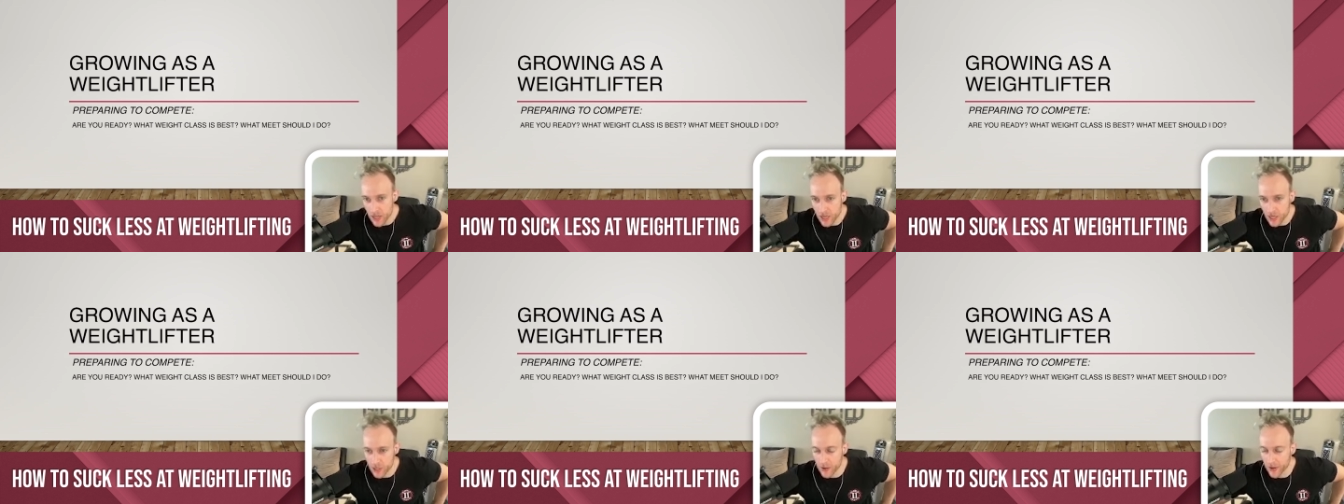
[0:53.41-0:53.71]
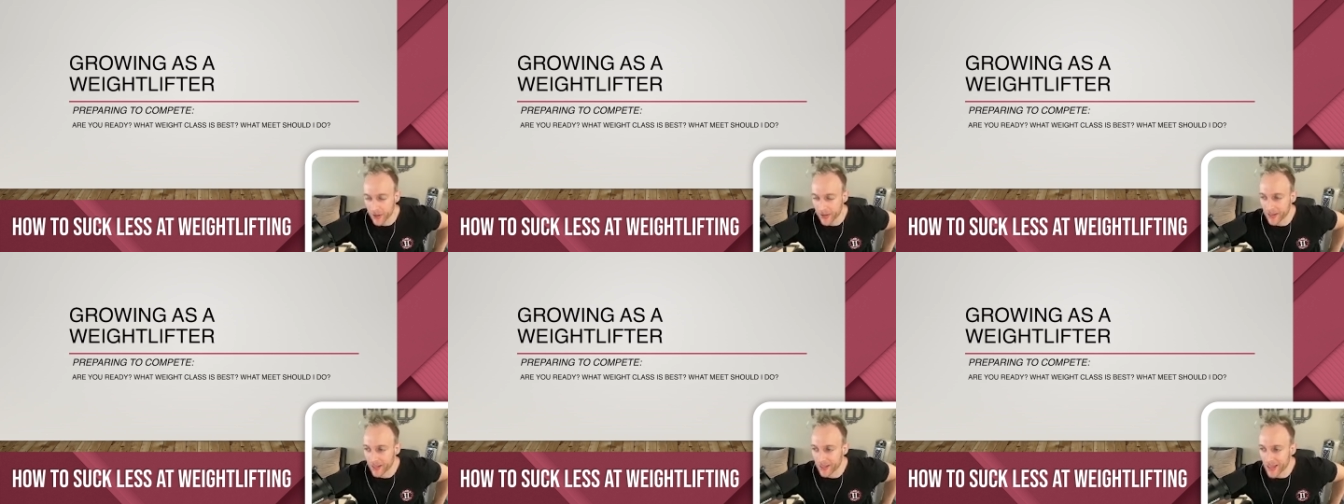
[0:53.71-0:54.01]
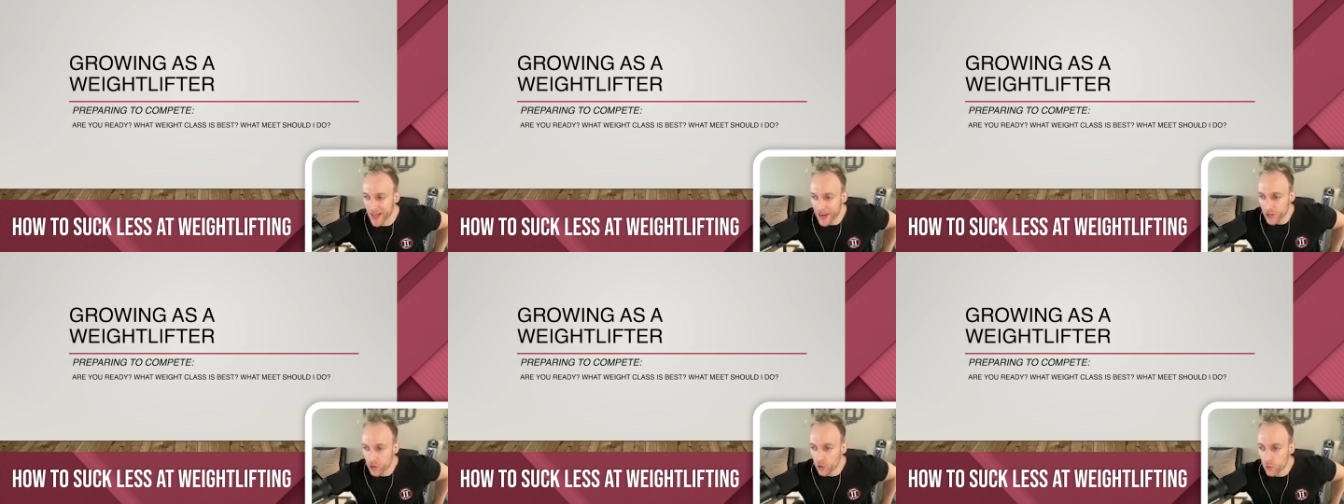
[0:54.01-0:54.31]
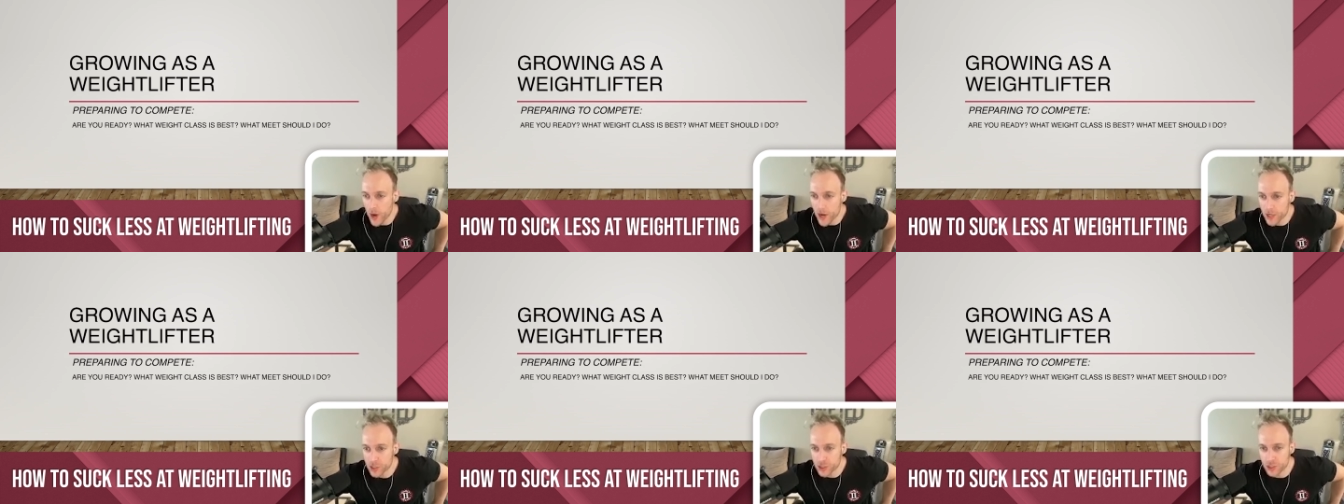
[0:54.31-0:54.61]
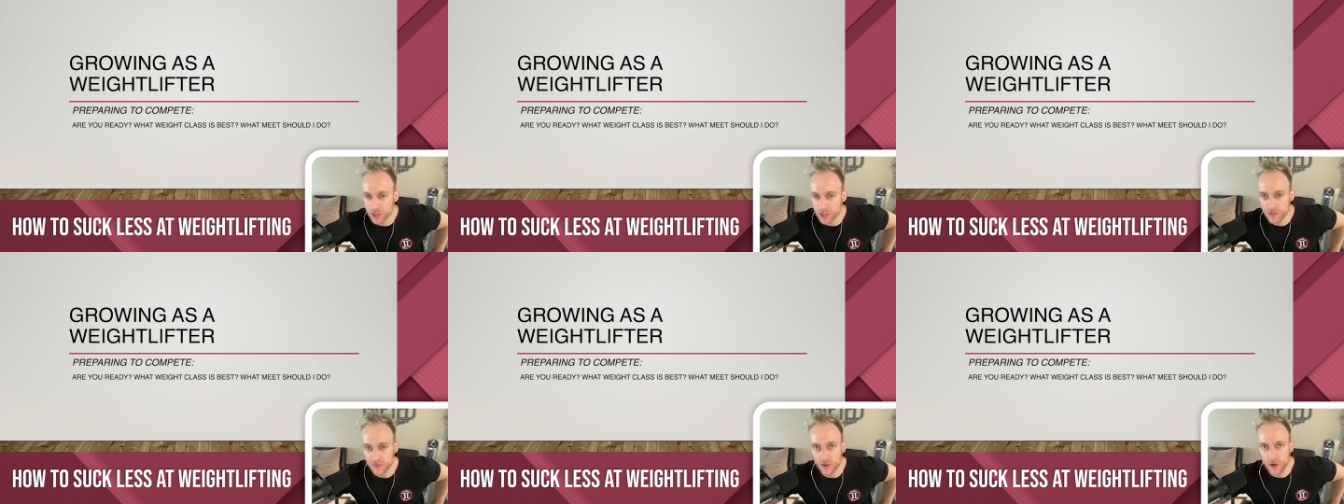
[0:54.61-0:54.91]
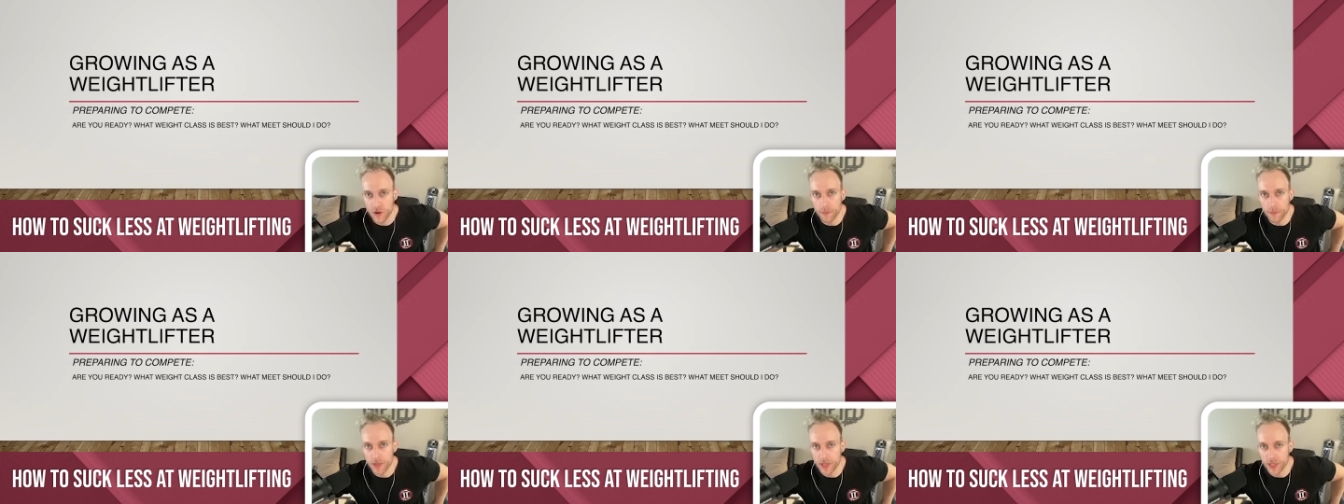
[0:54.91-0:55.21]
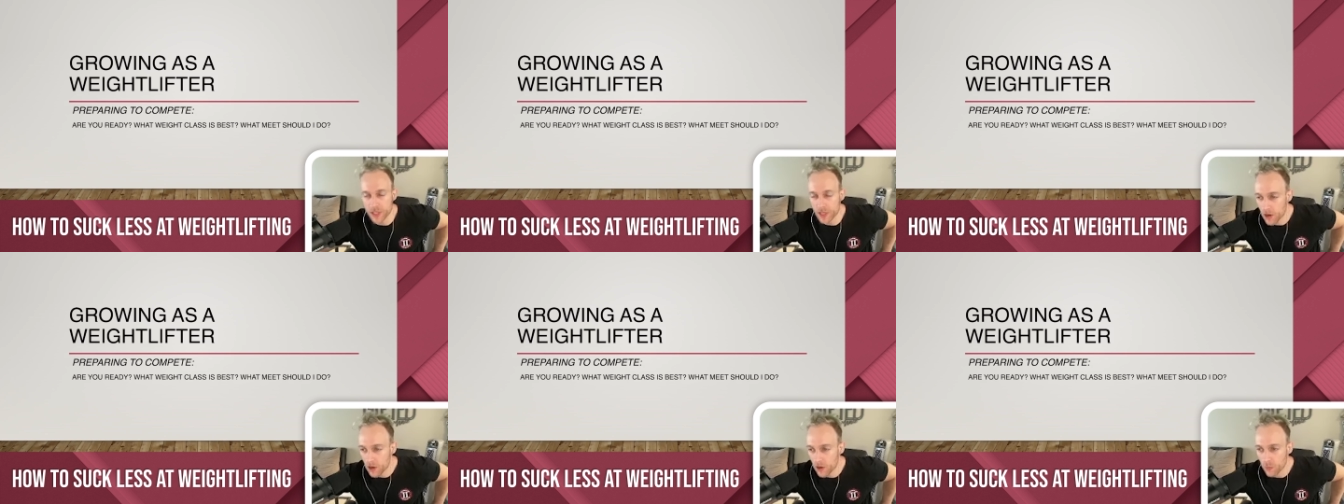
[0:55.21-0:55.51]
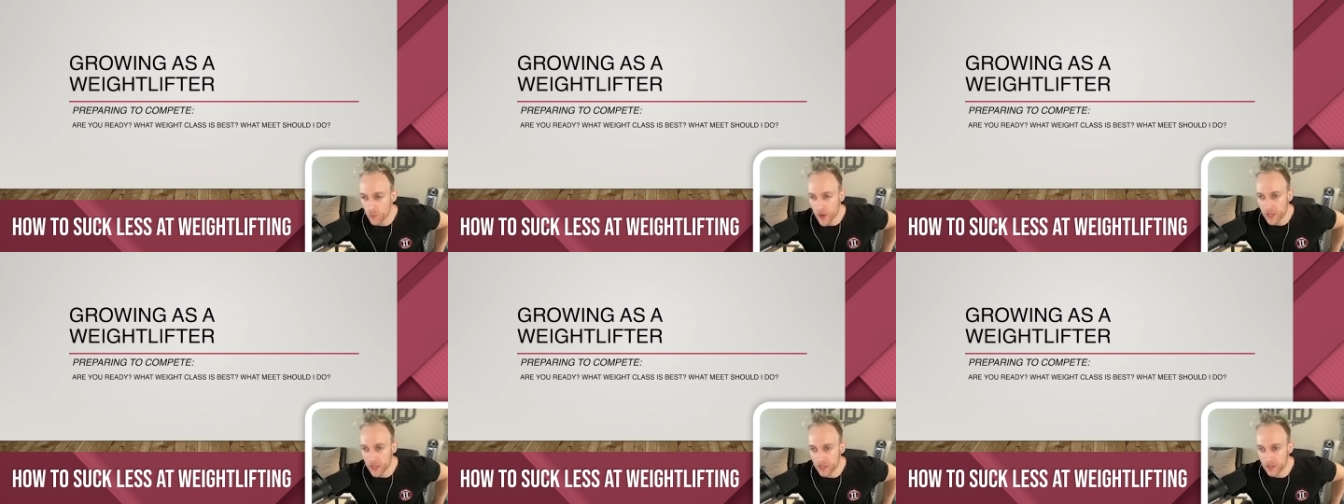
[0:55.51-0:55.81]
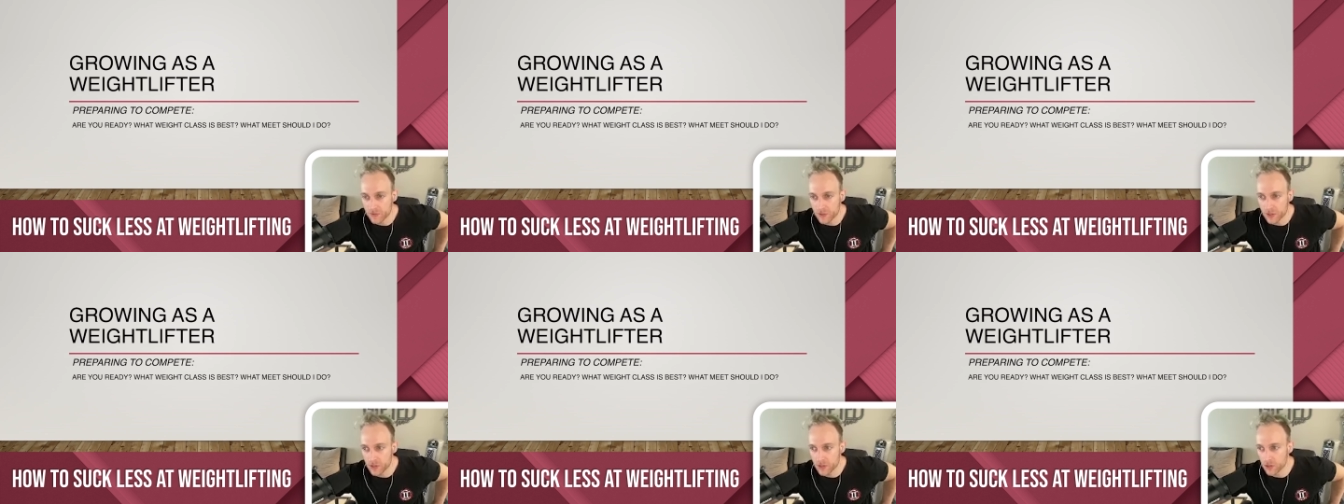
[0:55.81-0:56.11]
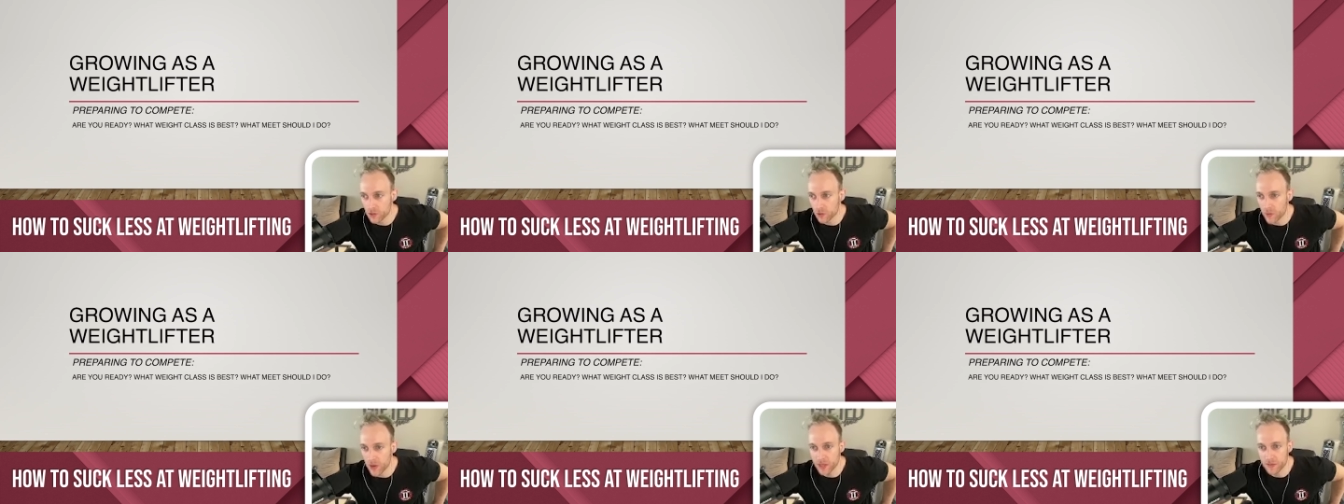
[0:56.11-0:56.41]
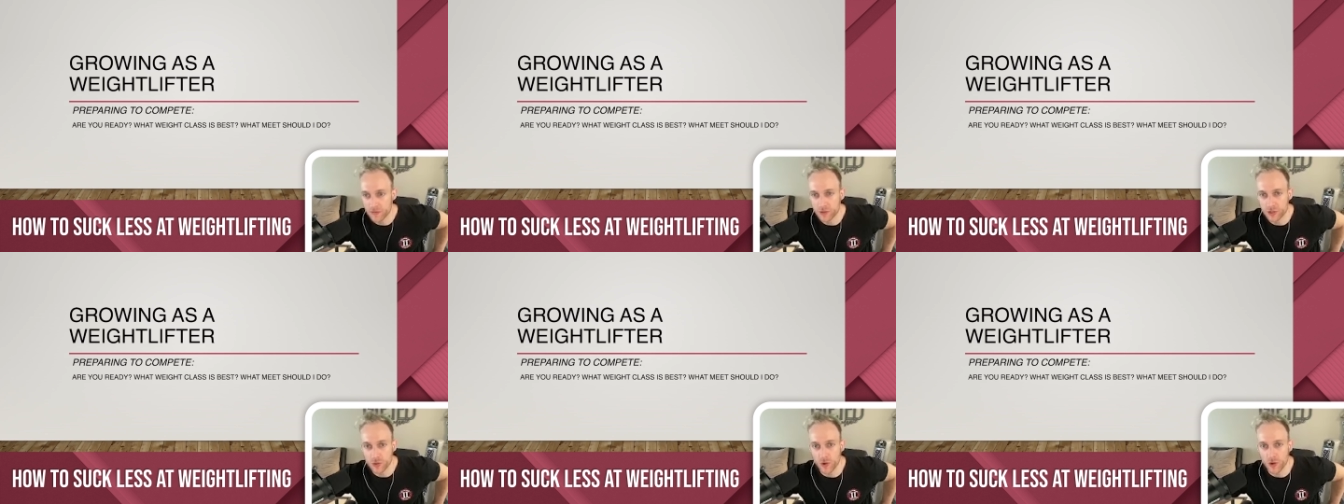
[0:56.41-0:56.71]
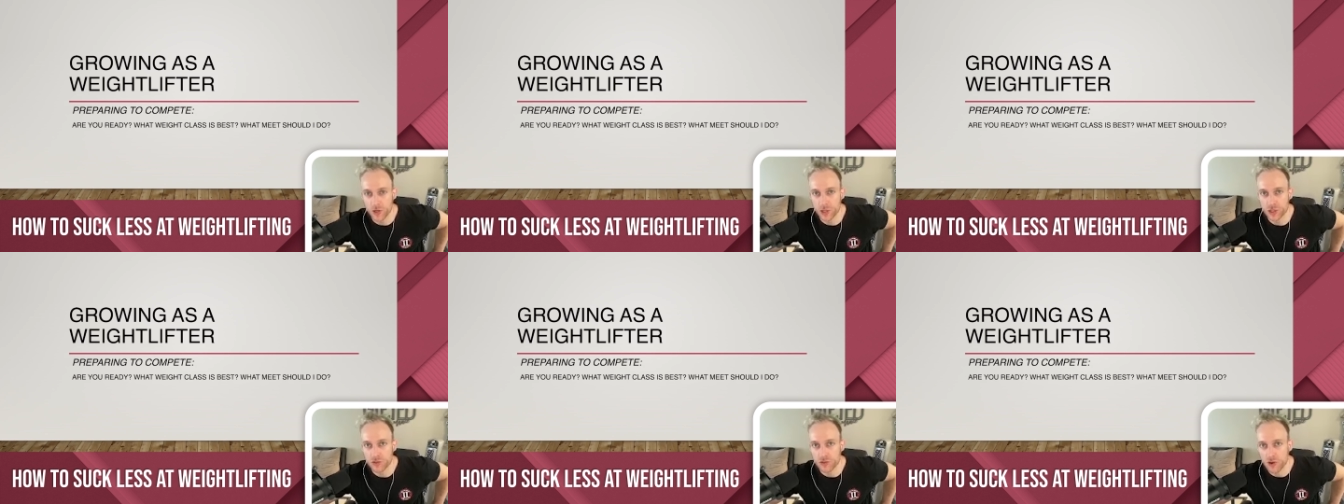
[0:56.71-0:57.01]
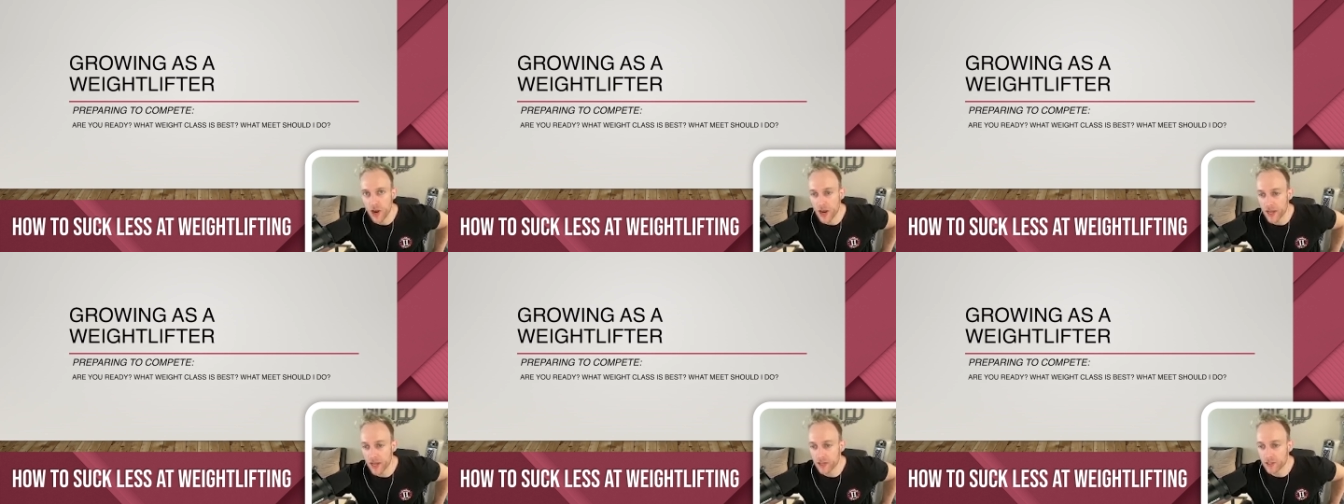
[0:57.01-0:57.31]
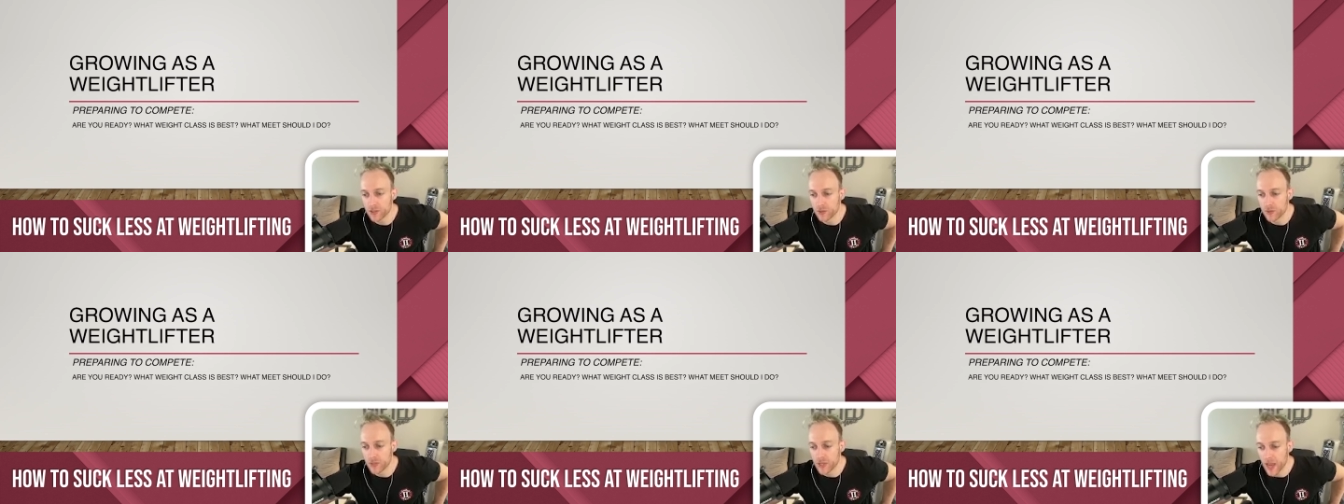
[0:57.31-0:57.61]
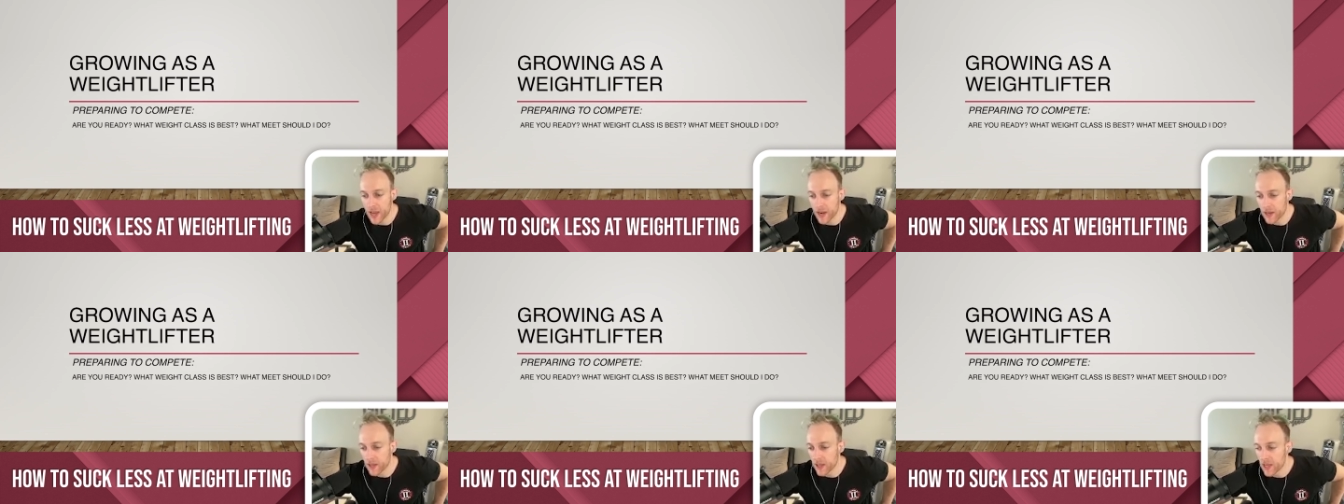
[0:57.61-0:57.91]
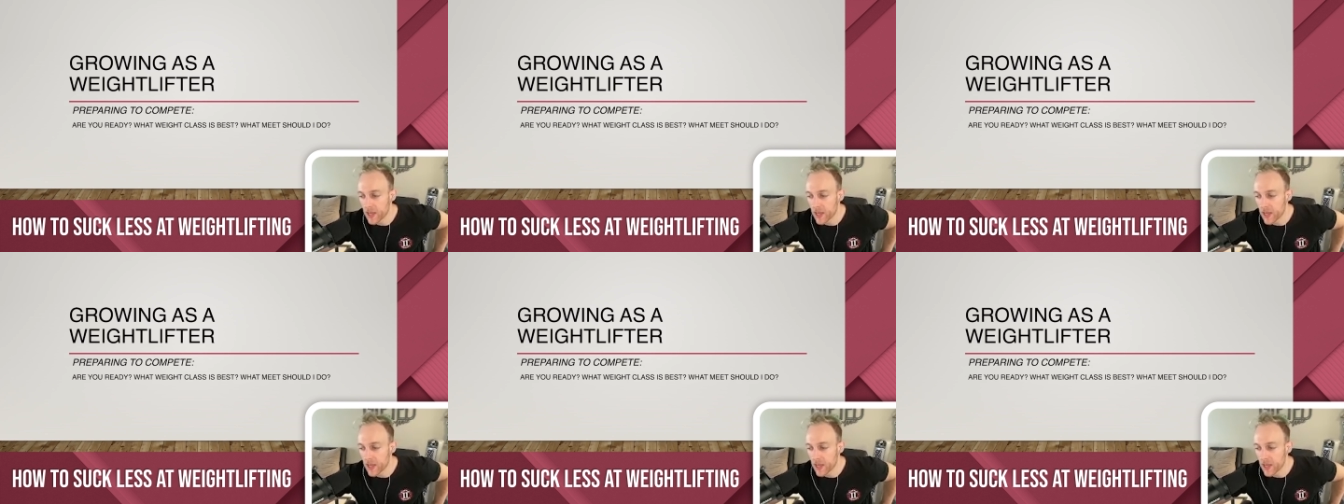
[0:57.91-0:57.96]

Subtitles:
You know, I get a lot of questions from young weightlifters or weightlifters who are trying to get